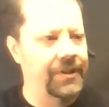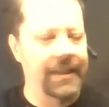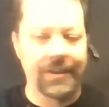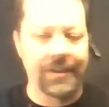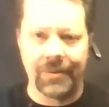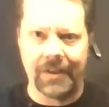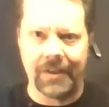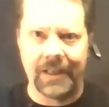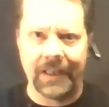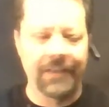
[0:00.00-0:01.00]
that is
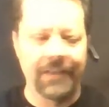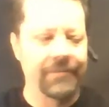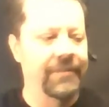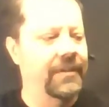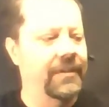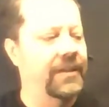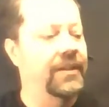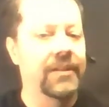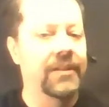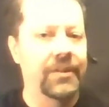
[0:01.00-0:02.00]
non-negative
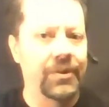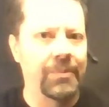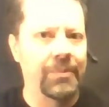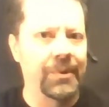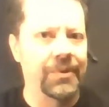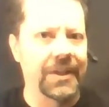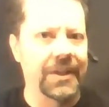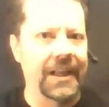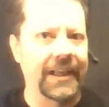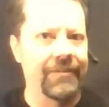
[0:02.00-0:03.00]
to produce a
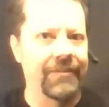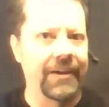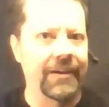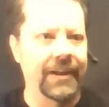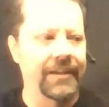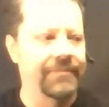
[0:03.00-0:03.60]
negative area?